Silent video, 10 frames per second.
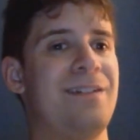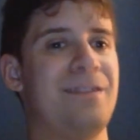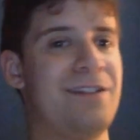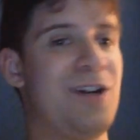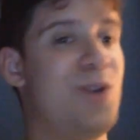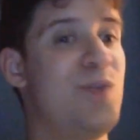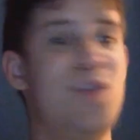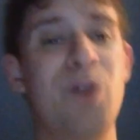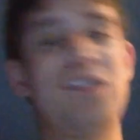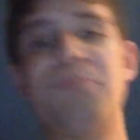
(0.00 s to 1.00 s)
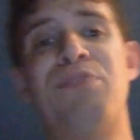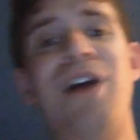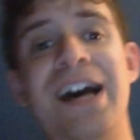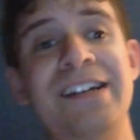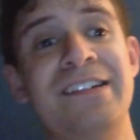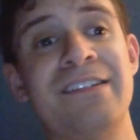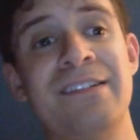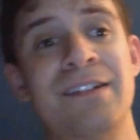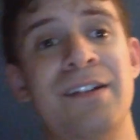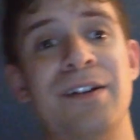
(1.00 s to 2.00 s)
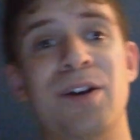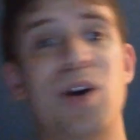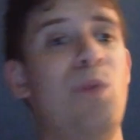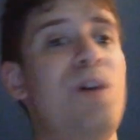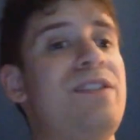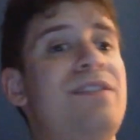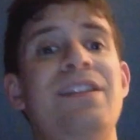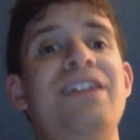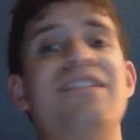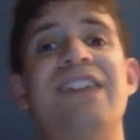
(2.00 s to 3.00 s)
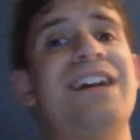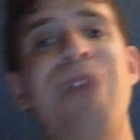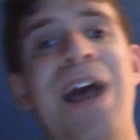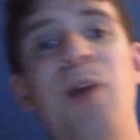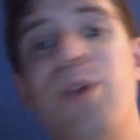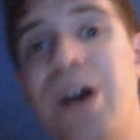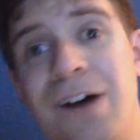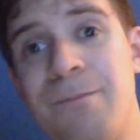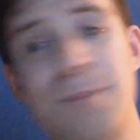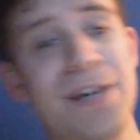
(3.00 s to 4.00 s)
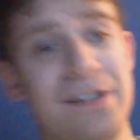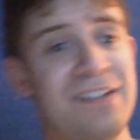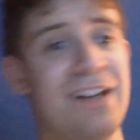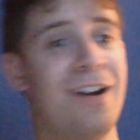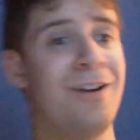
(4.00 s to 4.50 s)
So no surprise with the second round of picks here.